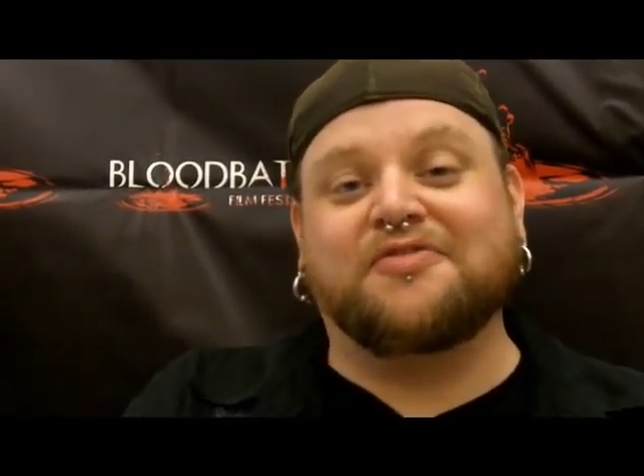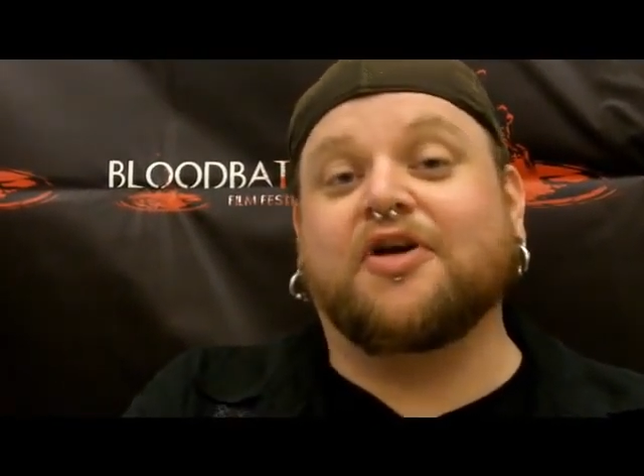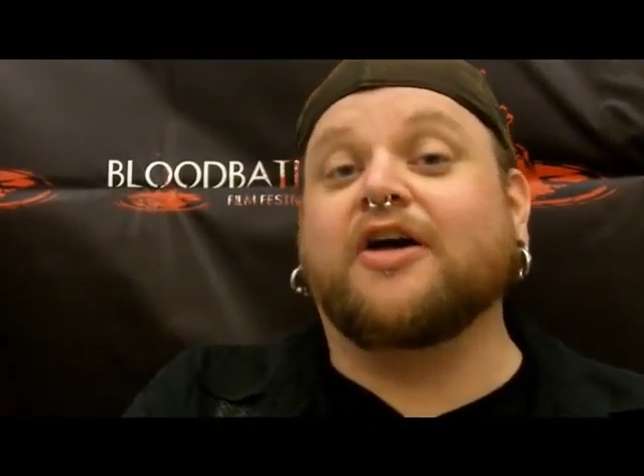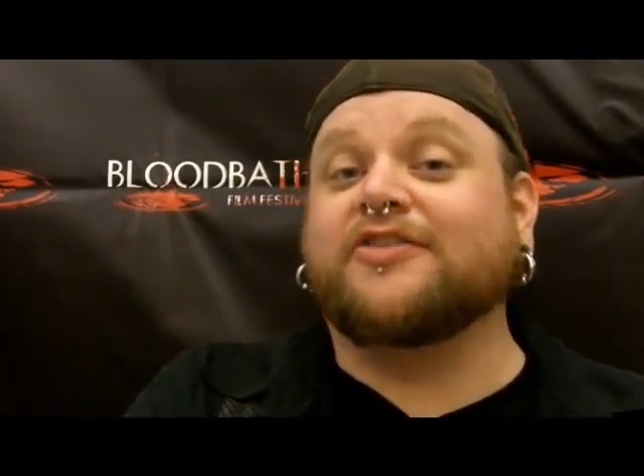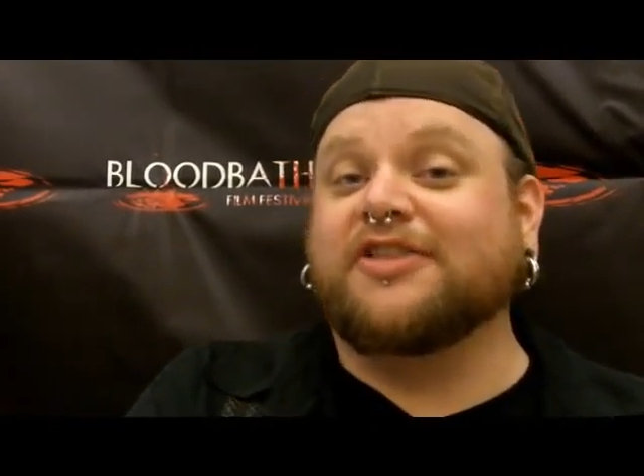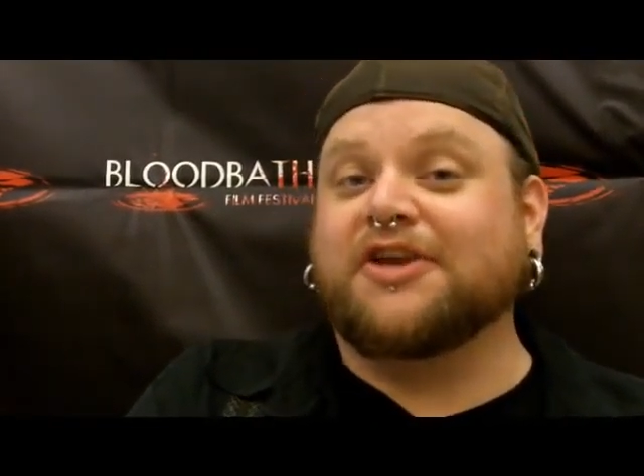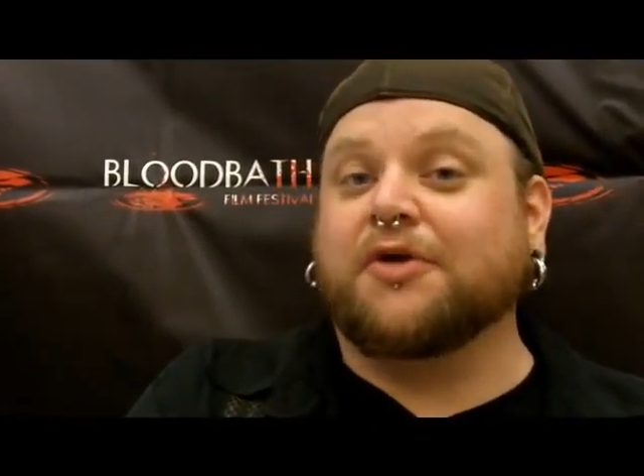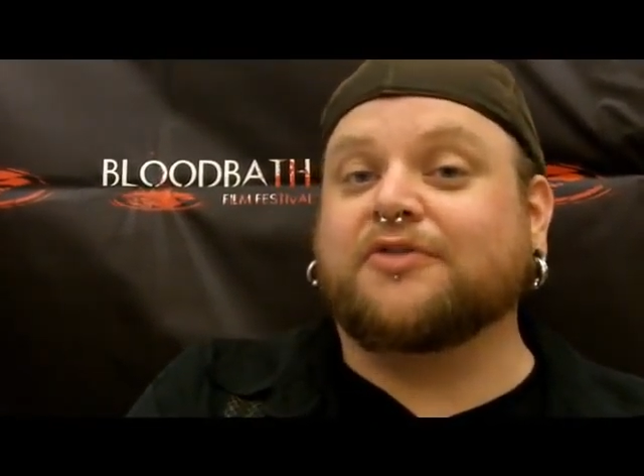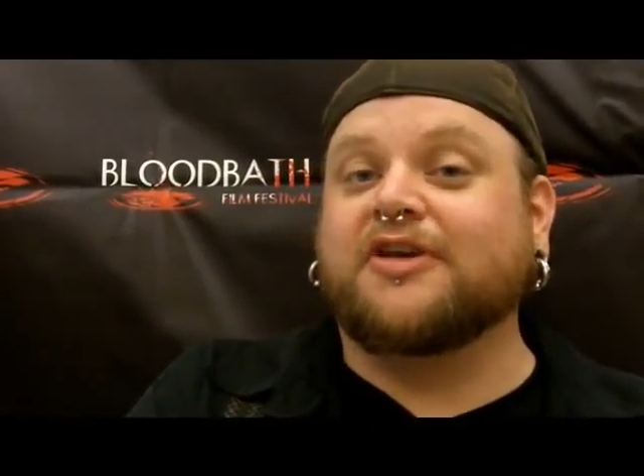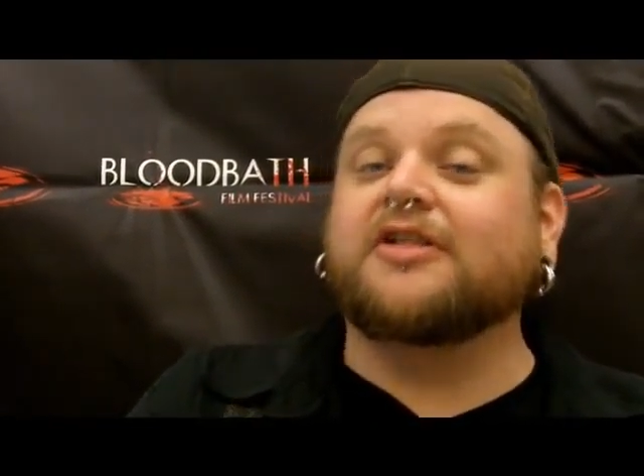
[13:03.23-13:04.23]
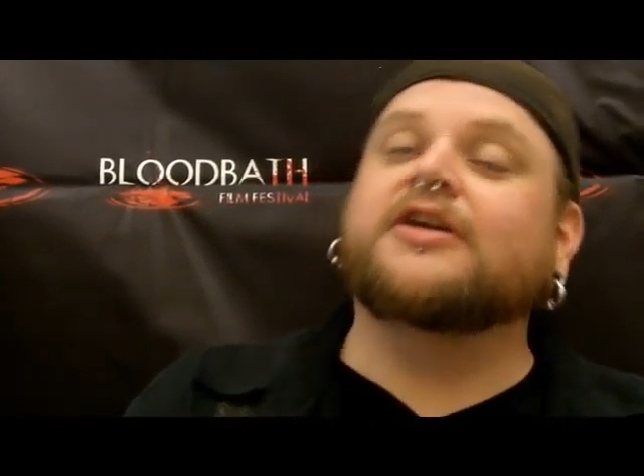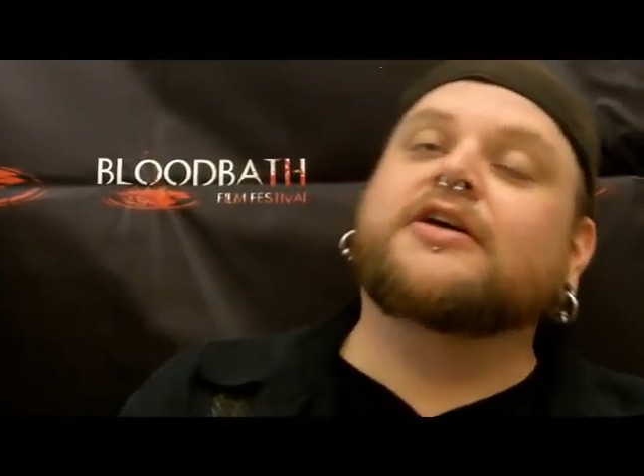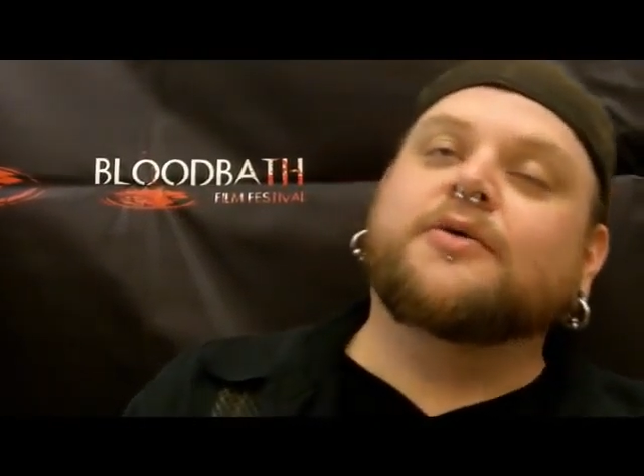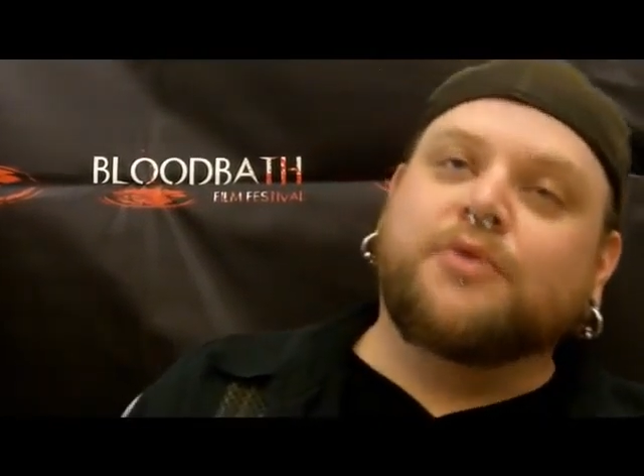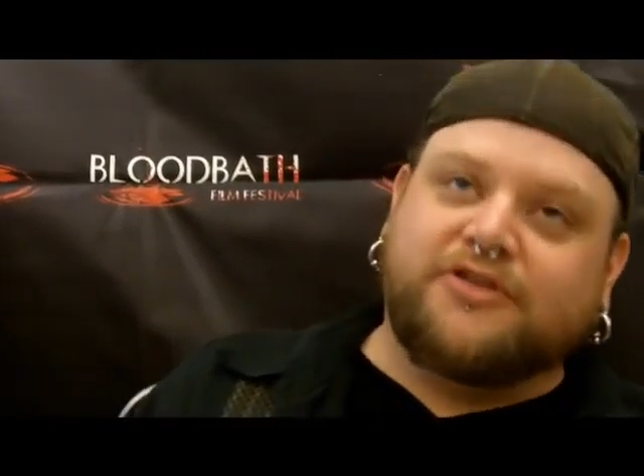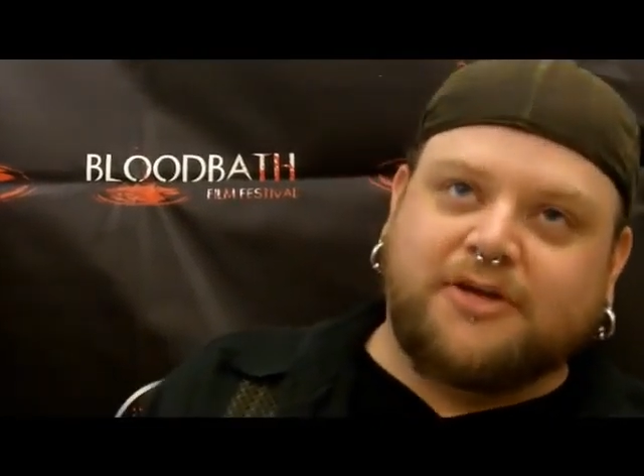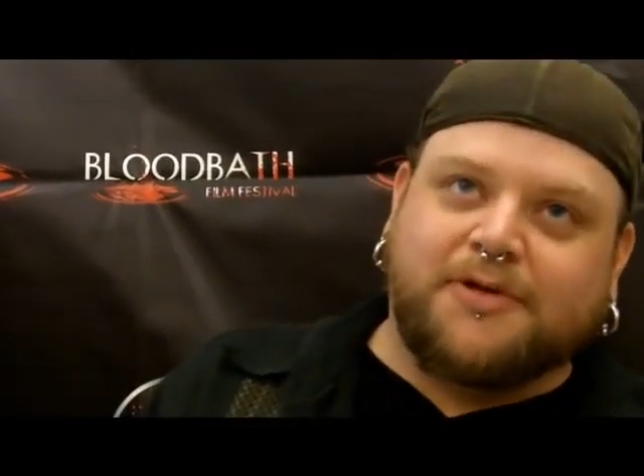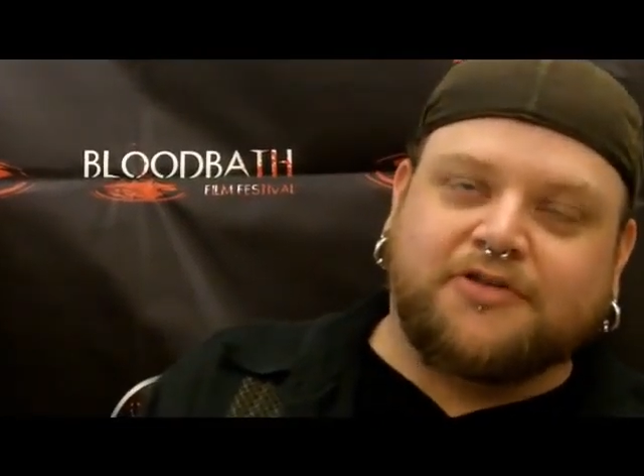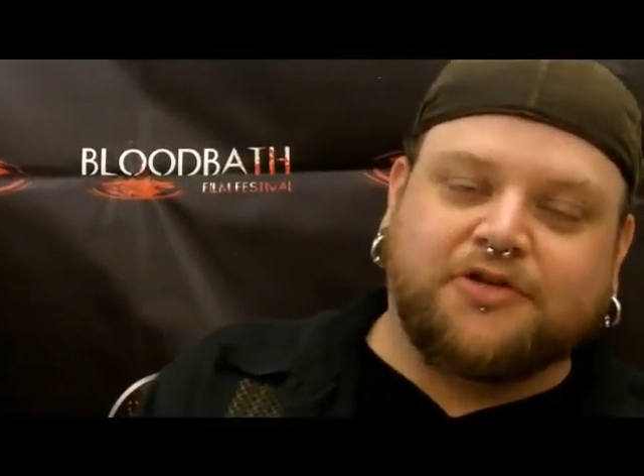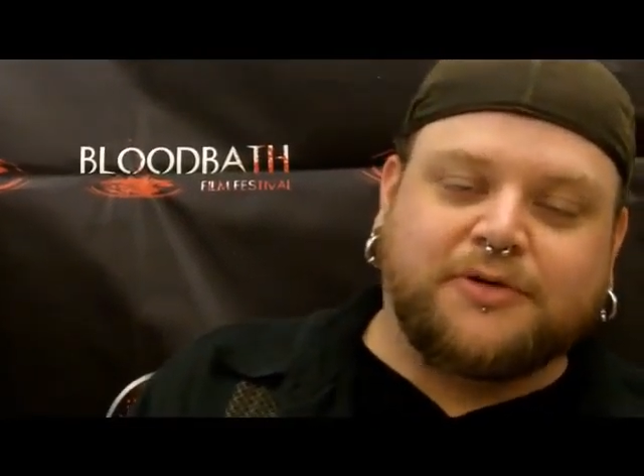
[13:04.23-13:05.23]
for Hostility Hotel, which
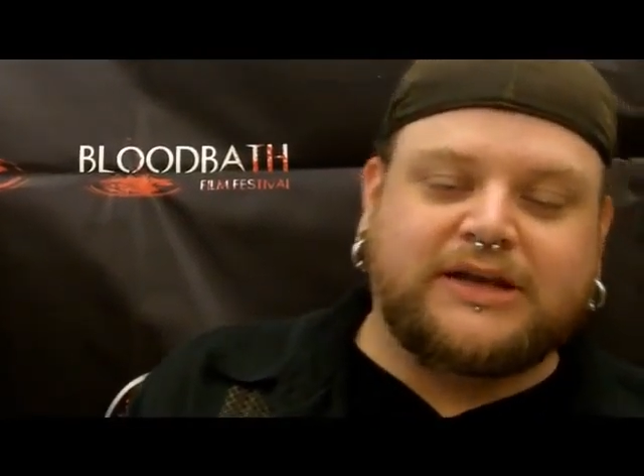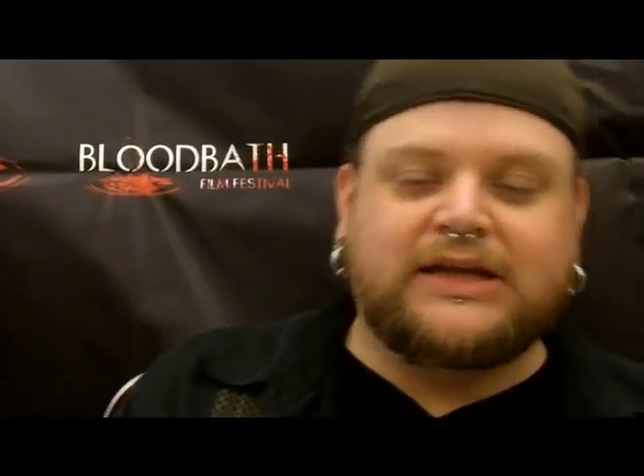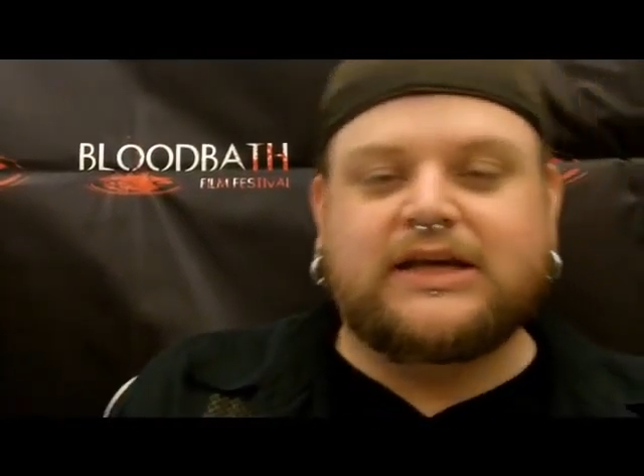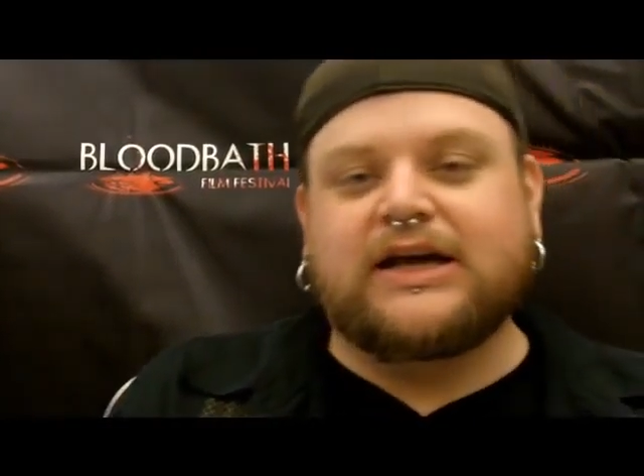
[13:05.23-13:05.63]
I'm also in,